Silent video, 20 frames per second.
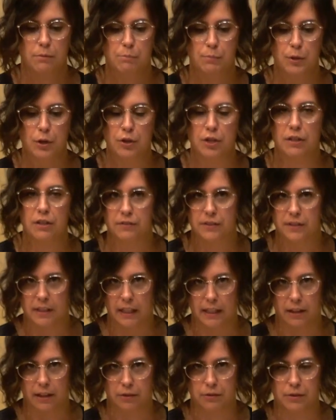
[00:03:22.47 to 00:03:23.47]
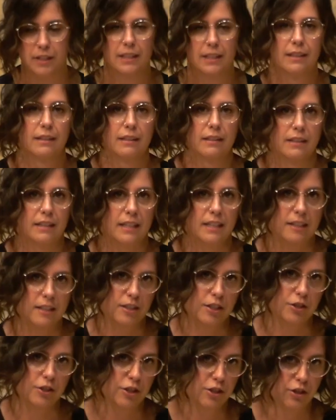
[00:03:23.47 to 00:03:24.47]
beauty of sound, in
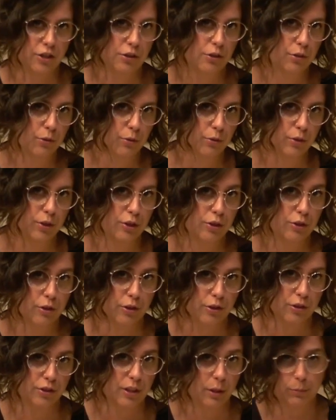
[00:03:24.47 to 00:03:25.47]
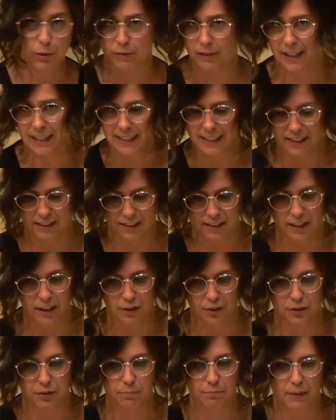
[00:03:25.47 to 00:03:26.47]
addition to your subdividing skills,